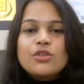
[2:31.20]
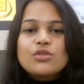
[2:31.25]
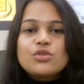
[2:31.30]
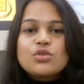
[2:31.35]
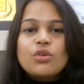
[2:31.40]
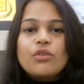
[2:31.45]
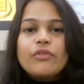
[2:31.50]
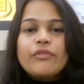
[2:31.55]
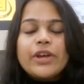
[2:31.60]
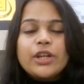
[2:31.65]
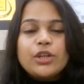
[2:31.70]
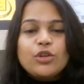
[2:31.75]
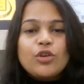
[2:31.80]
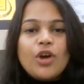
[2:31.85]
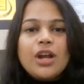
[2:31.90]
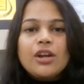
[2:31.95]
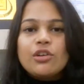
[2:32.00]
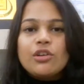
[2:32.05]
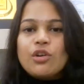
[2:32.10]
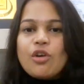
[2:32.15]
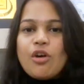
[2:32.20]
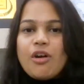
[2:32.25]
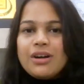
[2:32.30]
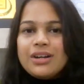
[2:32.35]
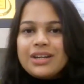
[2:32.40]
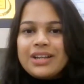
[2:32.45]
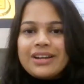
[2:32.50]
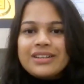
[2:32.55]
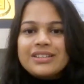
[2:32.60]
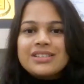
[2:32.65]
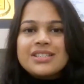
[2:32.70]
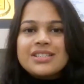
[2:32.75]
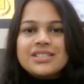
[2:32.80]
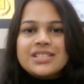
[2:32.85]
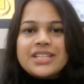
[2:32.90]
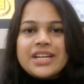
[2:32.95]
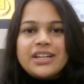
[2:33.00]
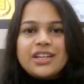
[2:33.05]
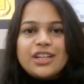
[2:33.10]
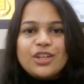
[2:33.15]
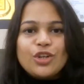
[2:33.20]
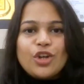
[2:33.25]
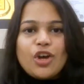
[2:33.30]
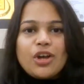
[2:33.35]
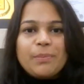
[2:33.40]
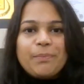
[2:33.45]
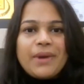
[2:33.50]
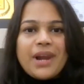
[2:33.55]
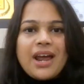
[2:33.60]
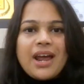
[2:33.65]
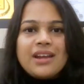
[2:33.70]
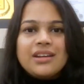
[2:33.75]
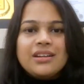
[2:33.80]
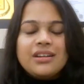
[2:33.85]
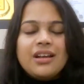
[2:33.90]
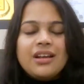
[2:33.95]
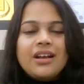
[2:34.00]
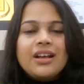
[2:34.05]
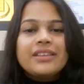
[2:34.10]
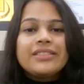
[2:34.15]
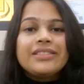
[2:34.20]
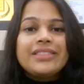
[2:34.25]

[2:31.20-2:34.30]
So when you are not consistent in your plan,